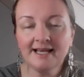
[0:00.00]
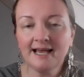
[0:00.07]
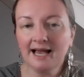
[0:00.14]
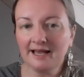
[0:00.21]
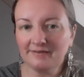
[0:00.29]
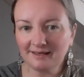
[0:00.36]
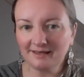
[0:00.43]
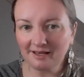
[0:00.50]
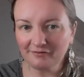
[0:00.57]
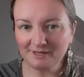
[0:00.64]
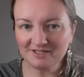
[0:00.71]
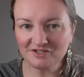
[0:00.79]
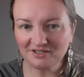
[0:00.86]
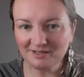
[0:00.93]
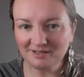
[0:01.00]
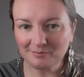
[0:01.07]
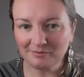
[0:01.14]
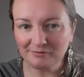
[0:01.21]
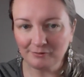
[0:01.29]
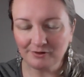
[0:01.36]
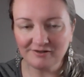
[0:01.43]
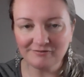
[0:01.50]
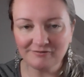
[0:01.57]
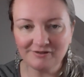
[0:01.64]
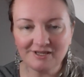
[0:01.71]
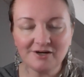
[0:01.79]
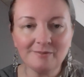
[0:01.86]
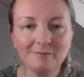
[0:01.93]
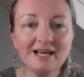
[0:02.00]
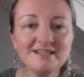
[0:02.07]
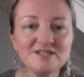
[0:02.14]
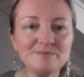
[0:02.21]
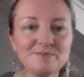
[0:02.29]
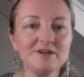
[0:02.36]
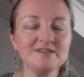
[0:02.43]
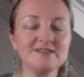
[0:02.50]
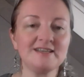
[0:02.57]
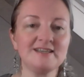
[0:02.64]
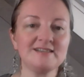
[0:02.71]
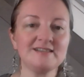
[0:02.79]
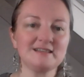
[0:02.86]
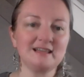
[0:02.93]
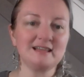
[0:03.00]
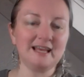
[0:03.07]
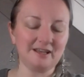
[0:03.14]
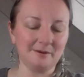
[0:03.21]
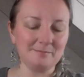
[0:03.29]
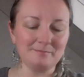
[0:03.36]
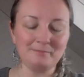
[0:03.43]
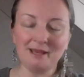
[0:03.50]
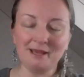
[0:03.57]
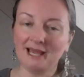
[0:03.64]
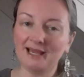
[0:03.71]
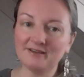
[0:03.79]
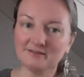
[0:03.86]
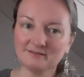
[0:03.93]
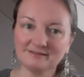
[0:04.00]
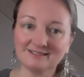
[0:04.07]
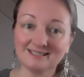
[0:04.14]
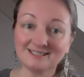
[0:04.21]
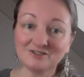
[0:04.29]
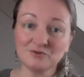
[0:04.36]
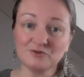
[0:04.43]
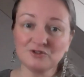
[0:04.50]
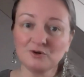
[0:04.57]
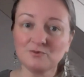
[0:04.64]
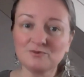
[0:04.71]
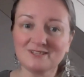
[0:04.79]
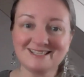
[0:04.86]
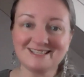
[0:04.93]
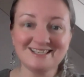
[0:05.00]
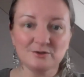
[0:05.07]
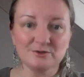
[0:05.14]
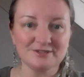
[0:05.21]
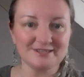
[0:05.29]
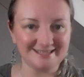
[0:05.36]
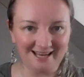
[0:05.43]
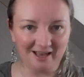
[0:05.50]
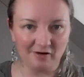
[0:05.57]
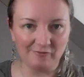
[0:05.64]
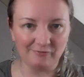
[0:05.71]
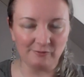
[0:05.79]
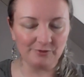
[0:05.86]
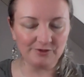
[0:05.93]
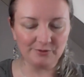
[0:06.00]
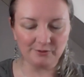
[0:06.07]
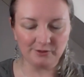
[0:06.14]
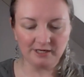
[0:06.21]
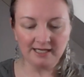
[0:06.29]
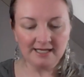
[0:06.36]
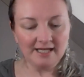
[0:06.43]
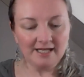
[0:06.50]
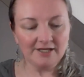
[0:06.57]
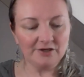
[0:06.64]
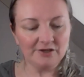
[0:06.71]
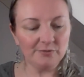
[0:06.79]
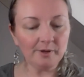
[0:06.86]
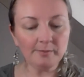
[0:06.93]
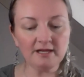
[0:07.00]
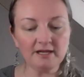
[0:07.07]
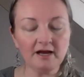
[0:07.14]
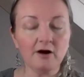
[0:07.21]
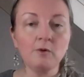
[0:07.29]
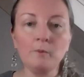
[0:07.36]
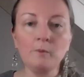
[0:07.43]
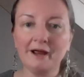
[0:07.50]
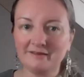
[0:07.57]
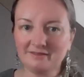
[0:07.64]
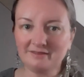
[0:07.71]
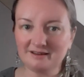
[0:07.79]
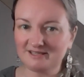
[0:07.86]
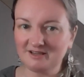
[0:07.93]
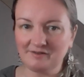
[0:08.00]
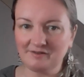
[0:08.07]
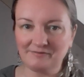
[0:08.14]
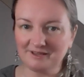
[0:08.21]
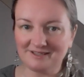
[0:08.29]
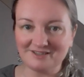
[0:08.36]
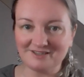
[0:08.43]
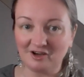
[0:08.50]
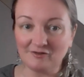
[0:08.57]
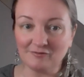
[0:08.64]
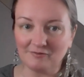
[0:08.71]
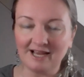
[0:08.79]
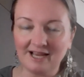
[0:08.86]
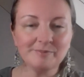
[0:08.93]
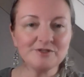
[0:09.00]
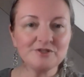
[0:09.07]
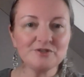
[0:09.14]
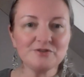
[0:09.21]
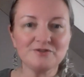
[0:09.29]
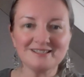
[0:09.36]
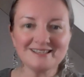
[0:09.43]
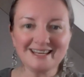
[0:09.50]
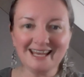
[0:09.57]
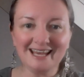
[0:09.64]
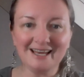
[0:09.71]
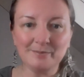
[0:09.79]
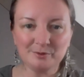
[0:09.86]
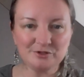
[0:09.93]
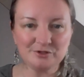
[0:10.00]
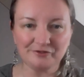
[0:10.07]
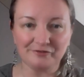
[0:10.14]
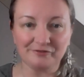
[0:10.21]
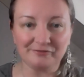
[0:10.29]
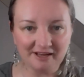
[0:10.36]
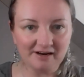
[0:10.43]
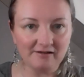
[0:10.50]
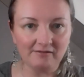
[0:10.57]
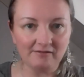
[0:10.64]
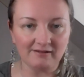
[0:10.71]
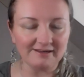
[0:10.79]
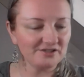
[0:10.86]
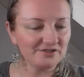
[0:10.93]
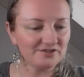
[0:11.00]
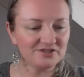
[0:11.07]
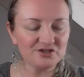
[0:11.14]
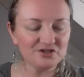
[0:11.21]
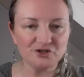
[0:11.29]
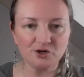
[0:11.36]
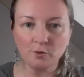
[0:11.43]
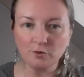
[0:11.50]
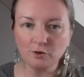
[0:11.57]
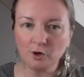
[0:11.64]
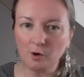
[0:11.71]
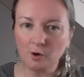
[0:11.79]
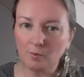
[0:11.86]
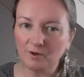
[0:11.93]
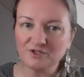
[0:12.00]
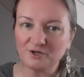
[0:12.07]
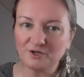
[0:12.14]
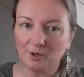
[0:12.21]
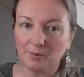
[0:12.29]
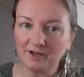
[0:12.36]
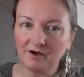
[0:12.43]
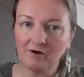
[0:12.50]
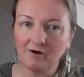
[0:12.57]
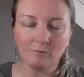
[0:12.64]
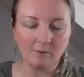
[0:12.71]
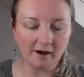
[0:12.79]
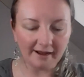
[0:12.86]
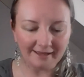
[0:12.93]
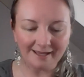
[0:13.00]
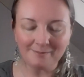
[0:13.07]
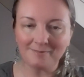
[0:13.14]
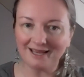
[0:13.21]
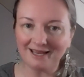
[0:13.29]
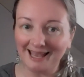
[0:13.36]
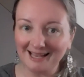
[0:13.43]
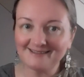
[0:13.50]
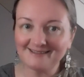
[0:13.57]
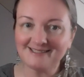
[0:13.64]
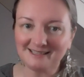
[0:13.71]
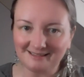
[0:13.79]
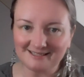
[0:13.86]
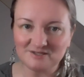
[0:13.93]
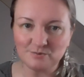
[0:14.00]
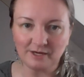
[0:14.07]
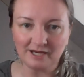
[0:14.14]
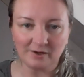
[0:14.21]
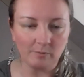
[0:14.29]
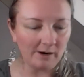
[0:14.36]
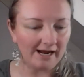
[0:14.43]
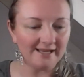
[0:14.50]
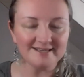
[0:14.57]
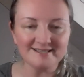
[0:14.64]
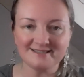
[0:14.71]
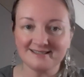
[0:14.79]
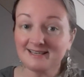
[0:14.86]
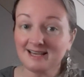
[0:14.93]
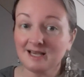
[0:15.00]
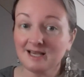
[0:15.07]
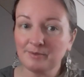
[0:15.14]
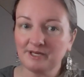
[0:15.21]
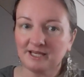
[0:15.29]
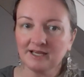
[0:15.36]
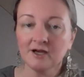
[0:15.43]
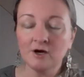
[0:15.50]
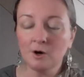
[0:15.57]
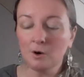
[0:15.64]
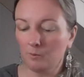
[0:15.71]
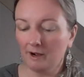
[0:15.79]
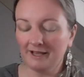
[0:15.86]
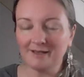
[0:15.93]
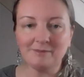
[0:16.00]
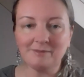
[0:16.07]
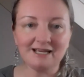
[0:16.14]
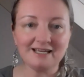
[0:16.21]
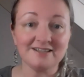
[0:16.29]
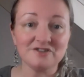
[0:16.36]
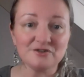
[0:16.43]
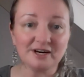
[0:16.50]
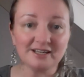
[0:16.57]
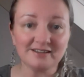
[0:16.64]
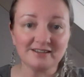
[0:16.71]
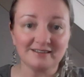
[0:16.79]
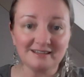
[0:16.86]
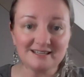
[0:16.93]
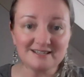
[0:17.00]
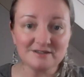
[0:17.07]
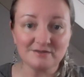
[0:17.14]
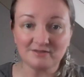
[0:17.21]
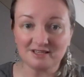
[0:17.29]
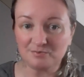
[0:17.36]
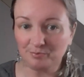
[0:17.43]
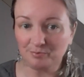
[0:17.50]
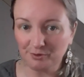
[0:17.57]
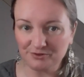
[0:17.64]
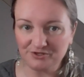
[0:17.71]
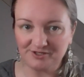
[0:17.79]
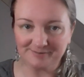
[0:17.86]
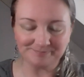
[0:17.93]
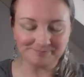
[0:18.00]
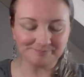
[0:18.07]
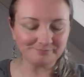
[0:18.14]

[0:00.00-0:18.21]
I think I've mentioned it before in a video, and blind spots is like a pattern that you don't see yourself, or you probably are aware that something's not right, but you just can't put your finger on it. You just don't know what's going on. Why am I acting this way? Why is this happening? Why am I attracting this person?